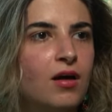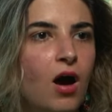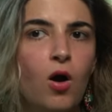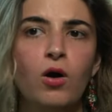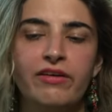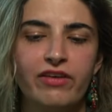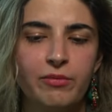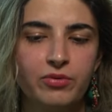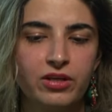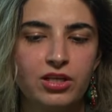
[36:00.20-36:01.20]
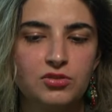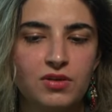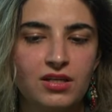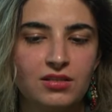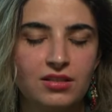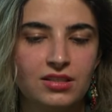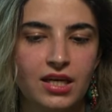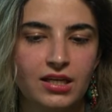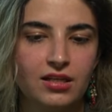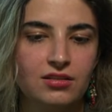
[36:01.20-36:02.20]
Oh, if I play H1 and they
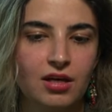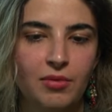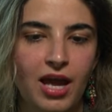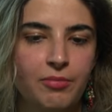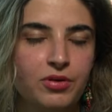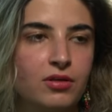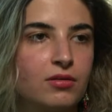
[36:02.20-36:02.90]
take it, I'm happy.